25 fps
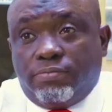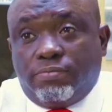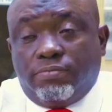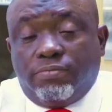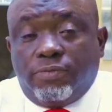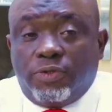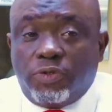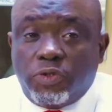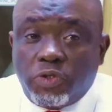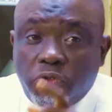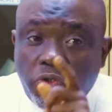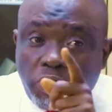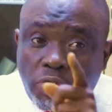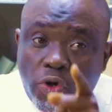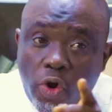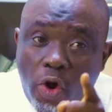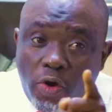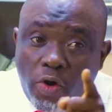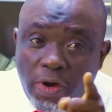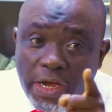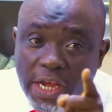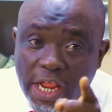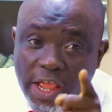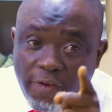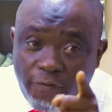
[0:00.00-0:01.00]
put,
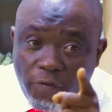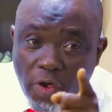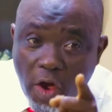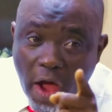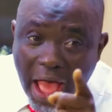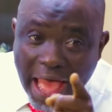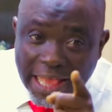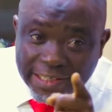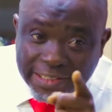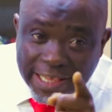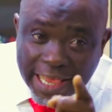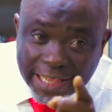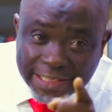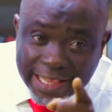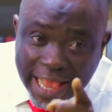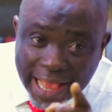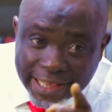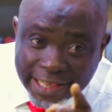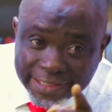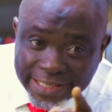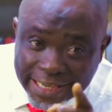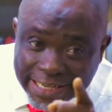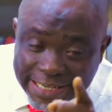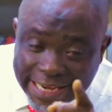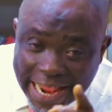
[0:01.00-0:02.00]
don't leave
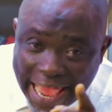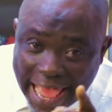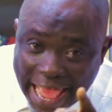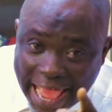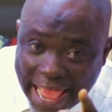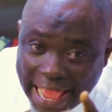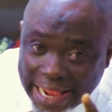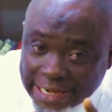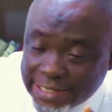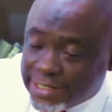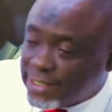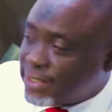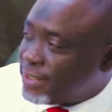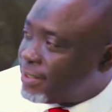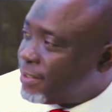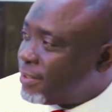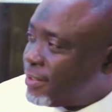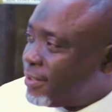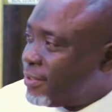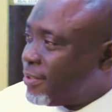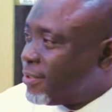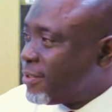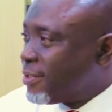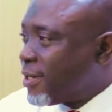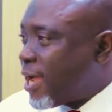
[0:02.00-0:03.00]
your asset as a
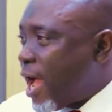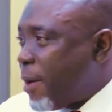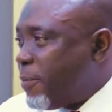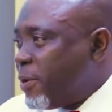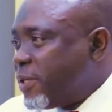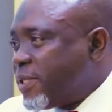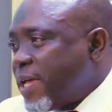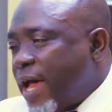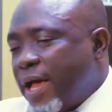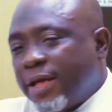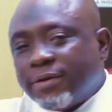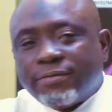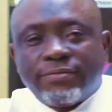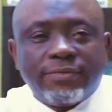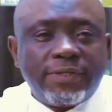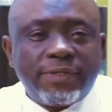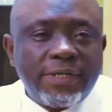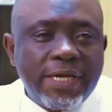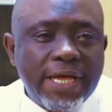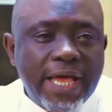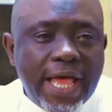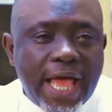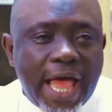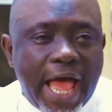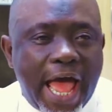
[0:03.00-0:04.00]
dead
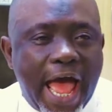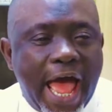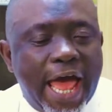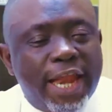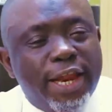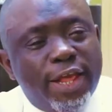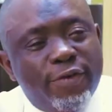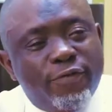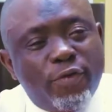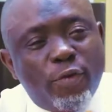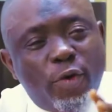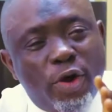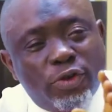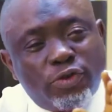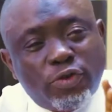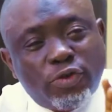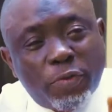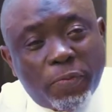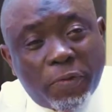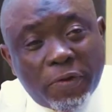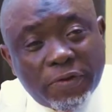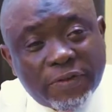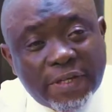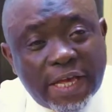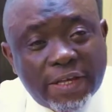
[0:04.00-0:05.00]
capital.
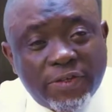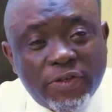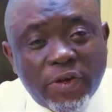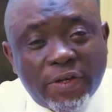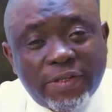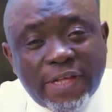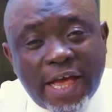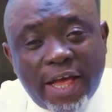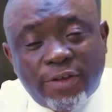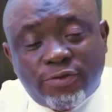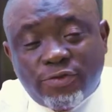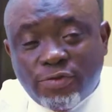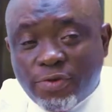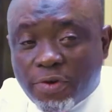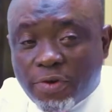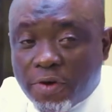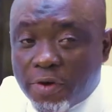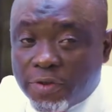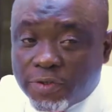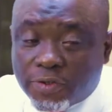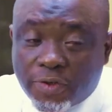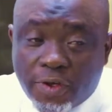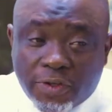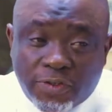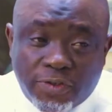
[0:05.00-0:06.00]
And if you want to process your
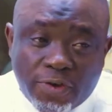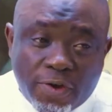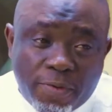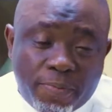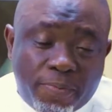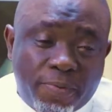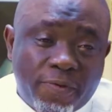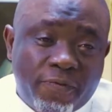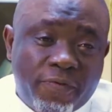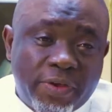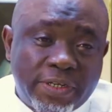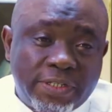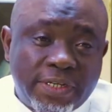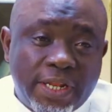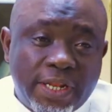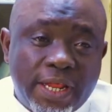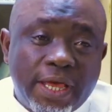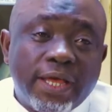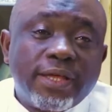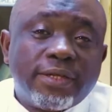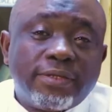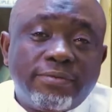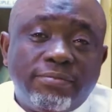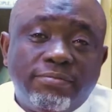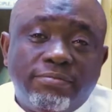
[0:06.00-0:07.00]
title, consult your
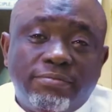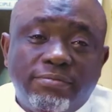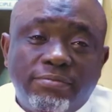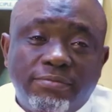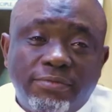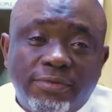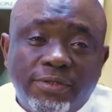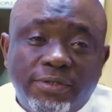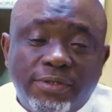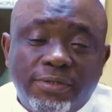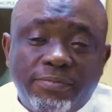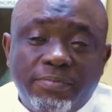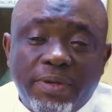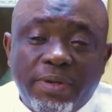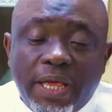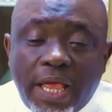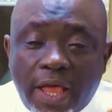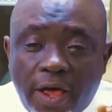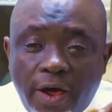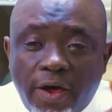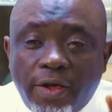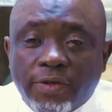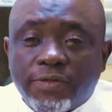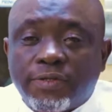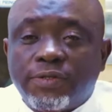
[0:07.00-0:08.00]
professional
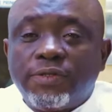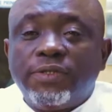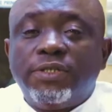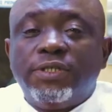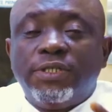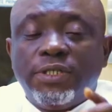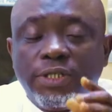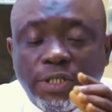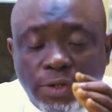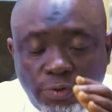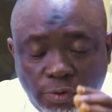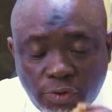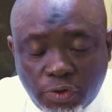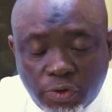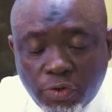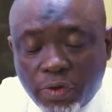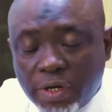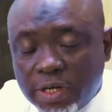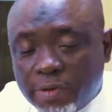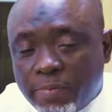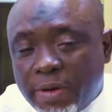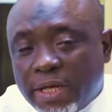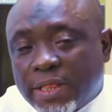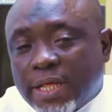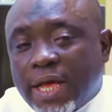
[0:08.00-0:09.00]
because
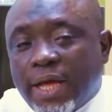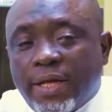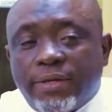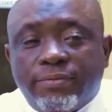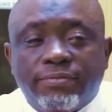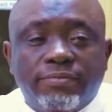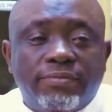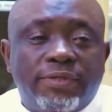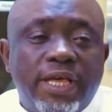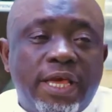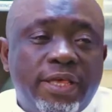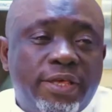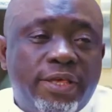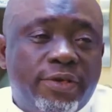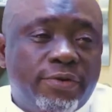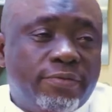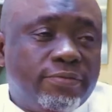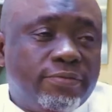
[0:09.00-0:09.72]
they will do it better.